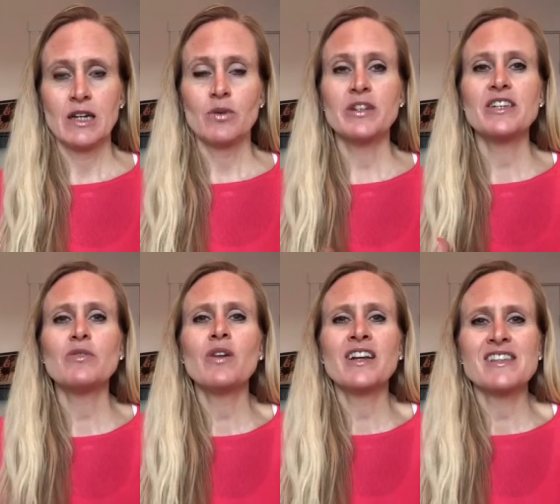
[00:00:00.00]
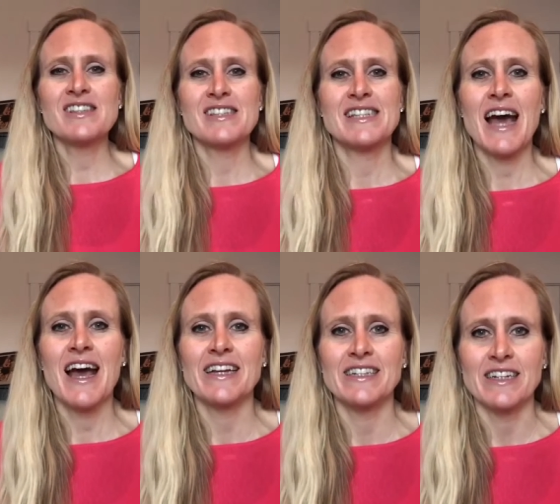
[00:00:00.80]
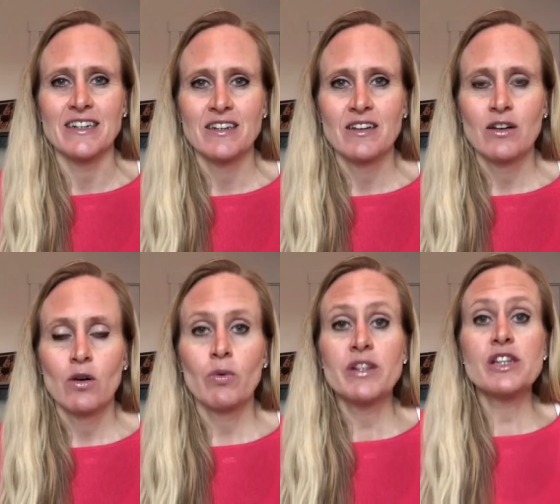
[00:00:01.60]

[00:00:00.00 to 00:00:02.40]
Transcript: What do you want instead? What